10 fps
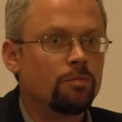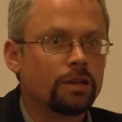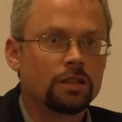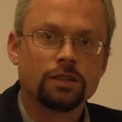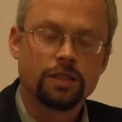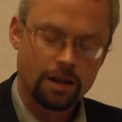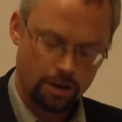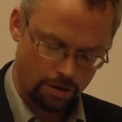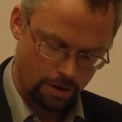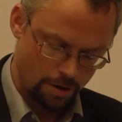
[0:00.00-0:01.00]
because
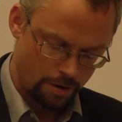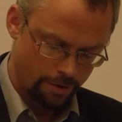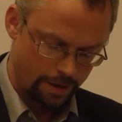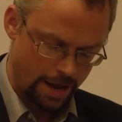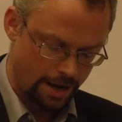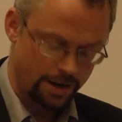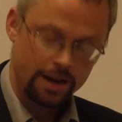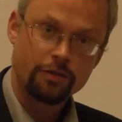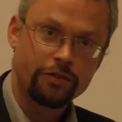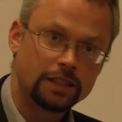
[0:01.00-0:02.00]
they had
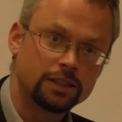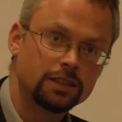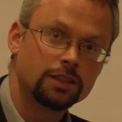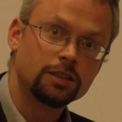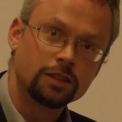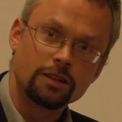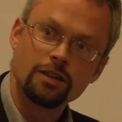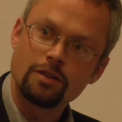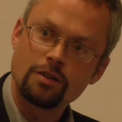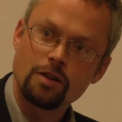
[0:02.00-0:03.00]
neo-fascists
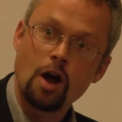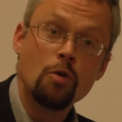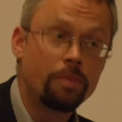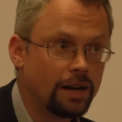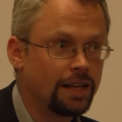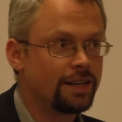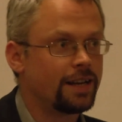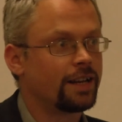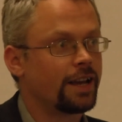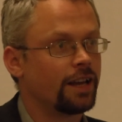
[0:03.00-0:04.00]
openly
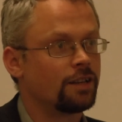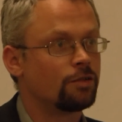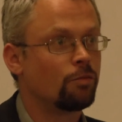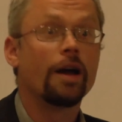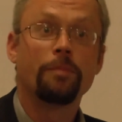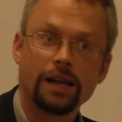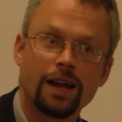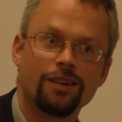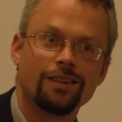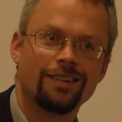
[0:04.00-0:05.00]
dedicated to wiping
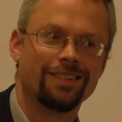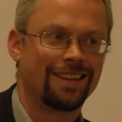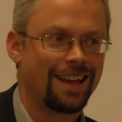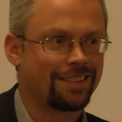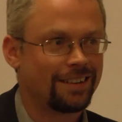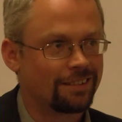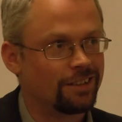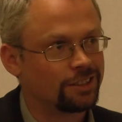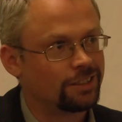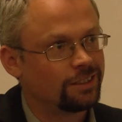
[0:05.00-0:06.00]
out ethnic
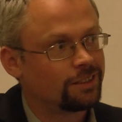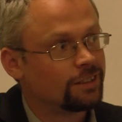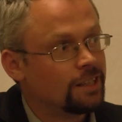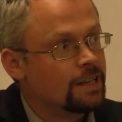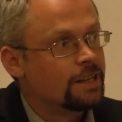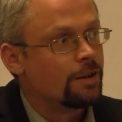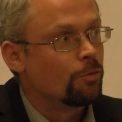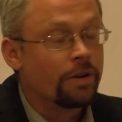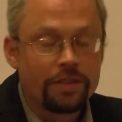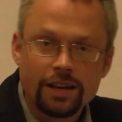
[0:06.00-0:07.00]
Russians
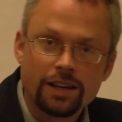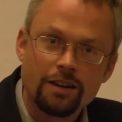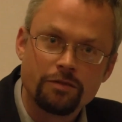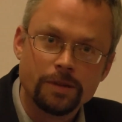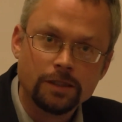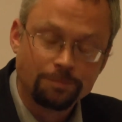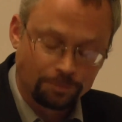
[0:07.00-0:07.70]
within the government.